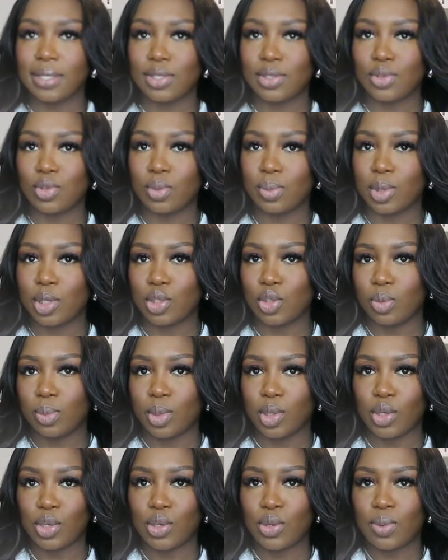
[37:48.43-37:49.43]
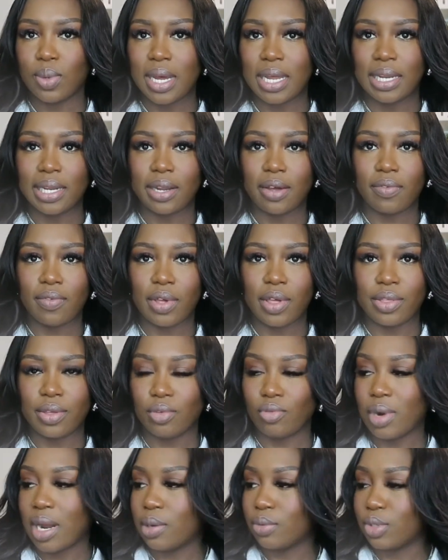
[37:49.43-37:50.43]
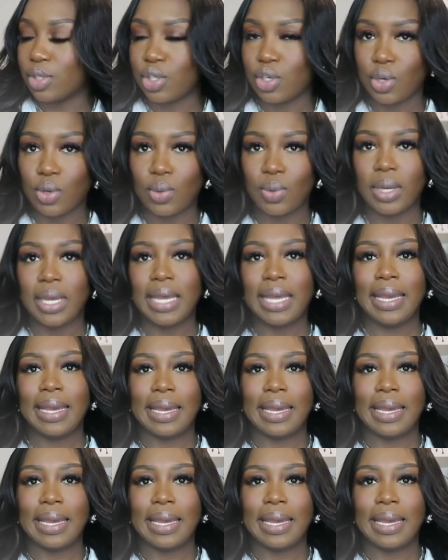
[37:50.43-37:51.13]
Super cute. I love the round toe.